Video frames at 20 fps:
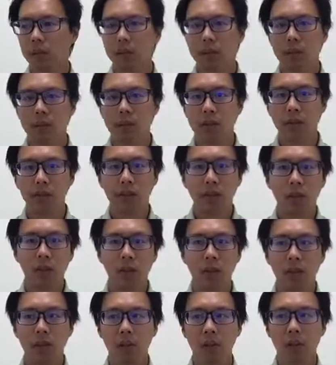
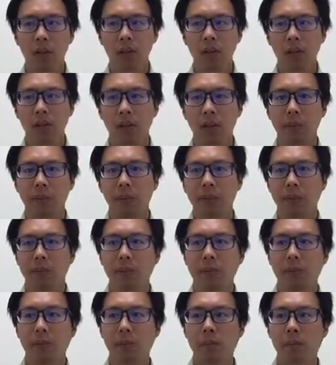severe type of,
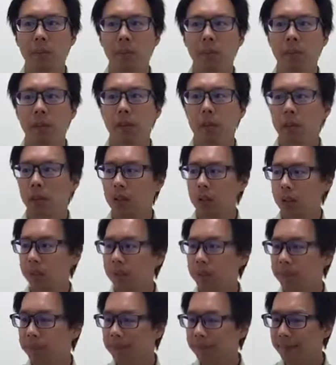more like
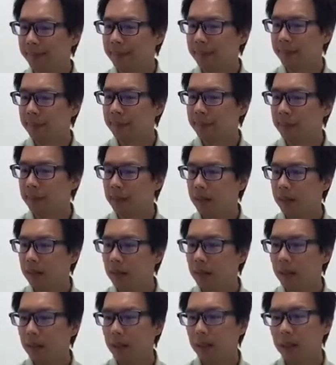kind
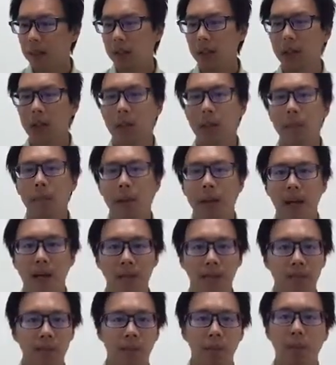of like
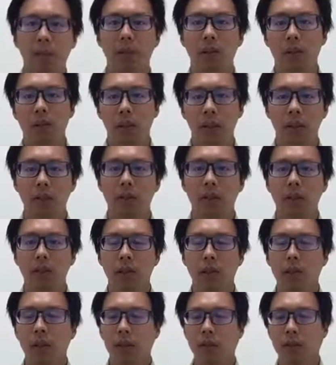basketball, like
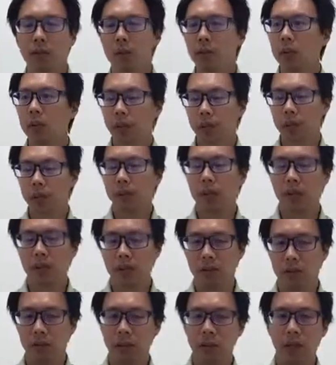you have to run
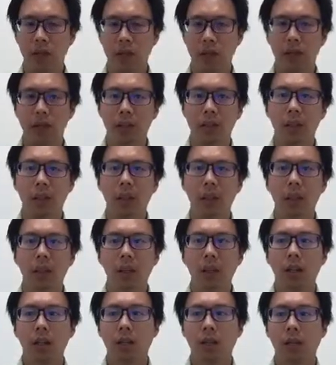around a lot,
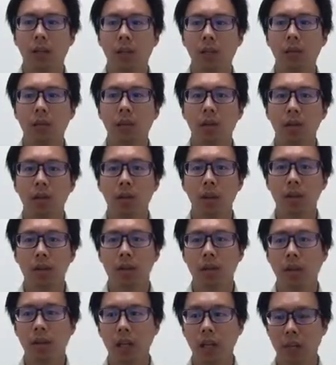that
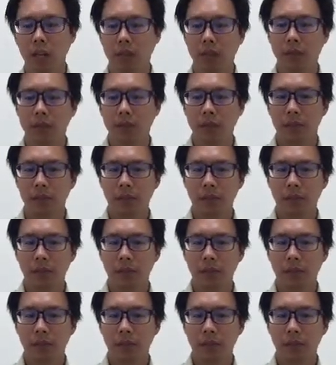requires a lot of